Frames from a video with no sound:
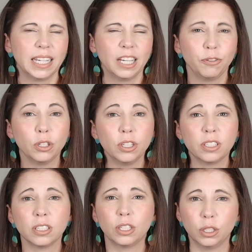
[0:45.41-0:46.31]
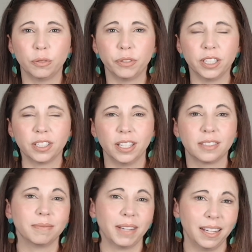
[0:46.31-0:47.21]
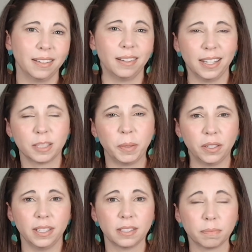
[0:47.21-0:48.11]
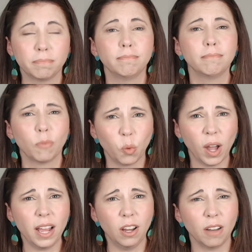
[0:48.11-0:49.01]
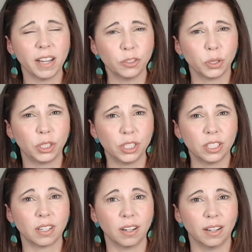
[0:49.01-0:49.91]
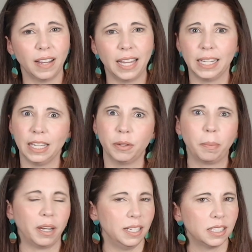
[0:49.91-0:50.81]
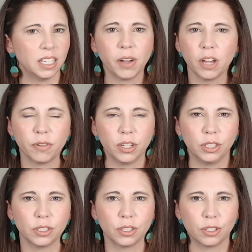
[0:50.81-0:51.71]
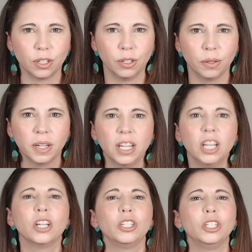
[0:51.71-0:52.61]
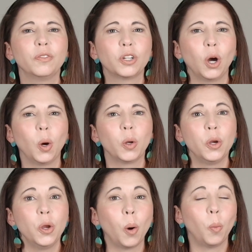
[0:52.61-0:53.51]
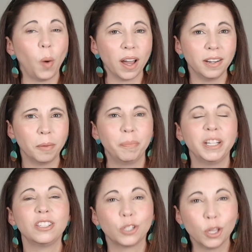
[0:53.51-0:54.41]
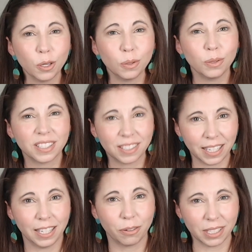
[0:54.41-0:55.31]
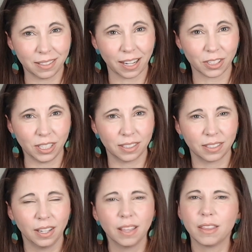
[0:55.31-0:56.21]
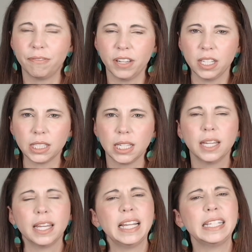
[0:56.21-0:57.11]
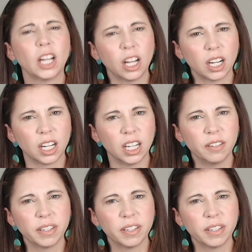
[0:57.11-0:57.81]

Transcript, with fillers: If you're using Google Photos, and let's be honest, quite a lot of Android users are, and even plenty of iPhone users too, you've got not 1, but 2 secret stashes. The first is archive.